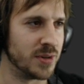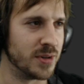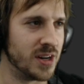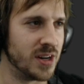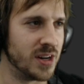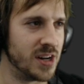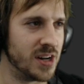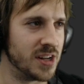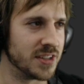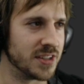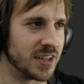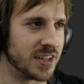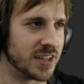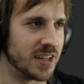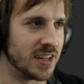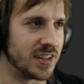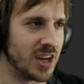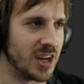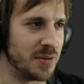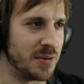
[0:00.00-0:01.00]
on,
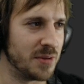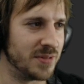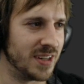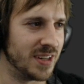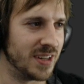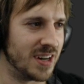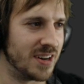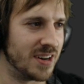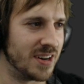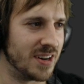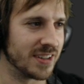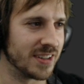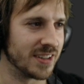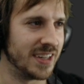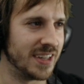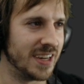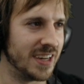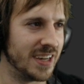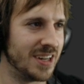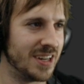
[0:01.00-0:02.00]
get up
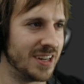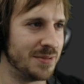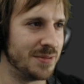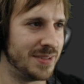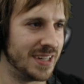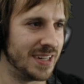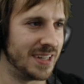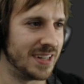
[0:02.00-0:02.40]
there, get up